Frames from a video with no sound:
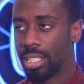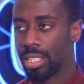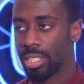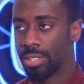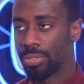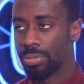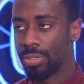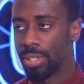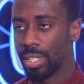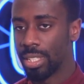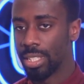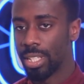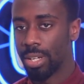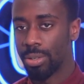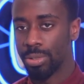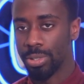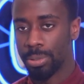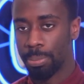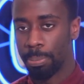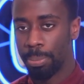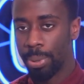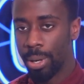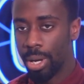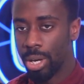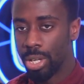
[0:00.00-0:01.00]
this thing that was
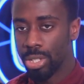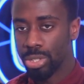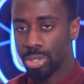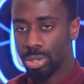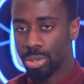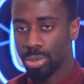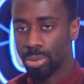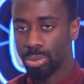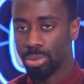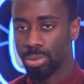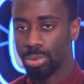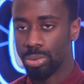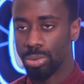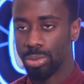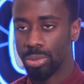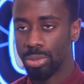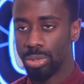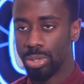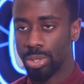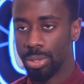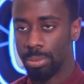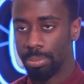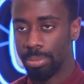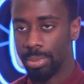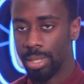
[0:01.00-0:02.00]
personal
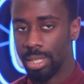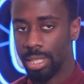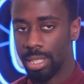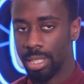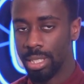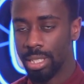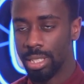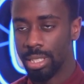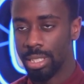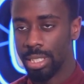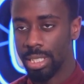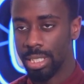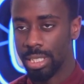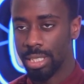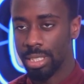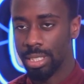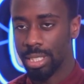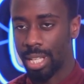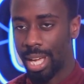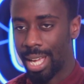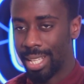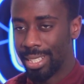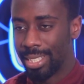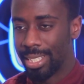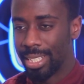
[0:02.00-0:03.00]
to me, this
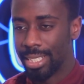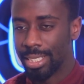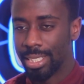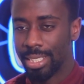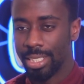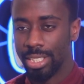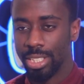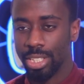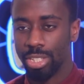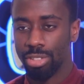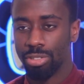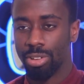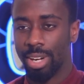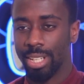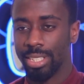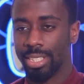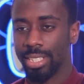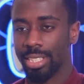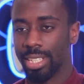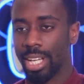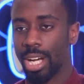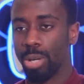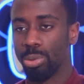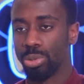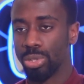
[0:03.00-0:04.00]
identity
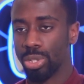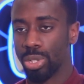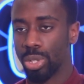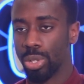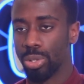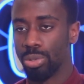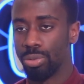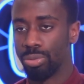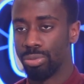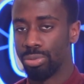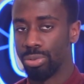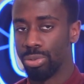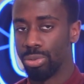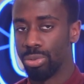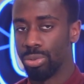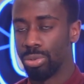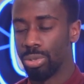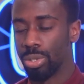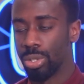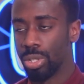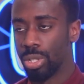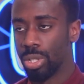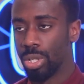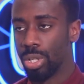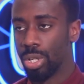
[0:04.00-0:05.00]
crisis I was going through,
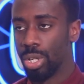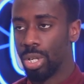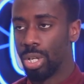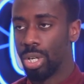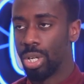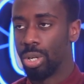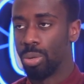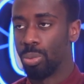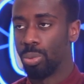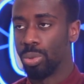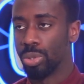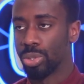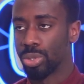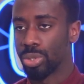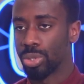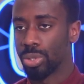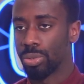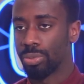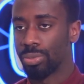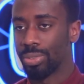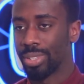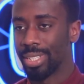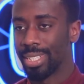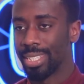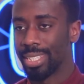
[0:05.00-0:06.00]
was
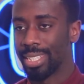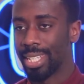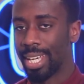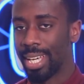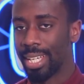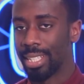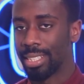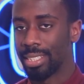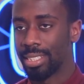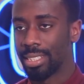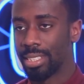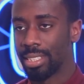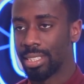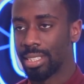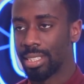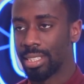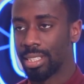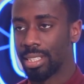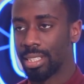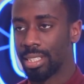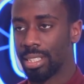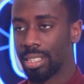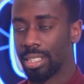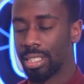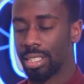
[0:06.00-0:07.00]
something that
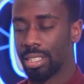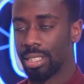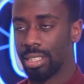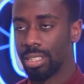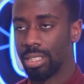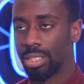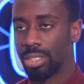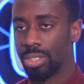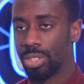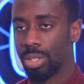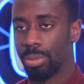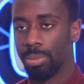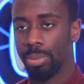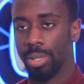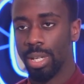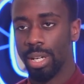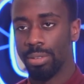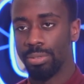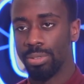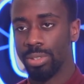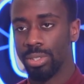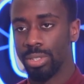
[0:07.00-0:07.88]
so many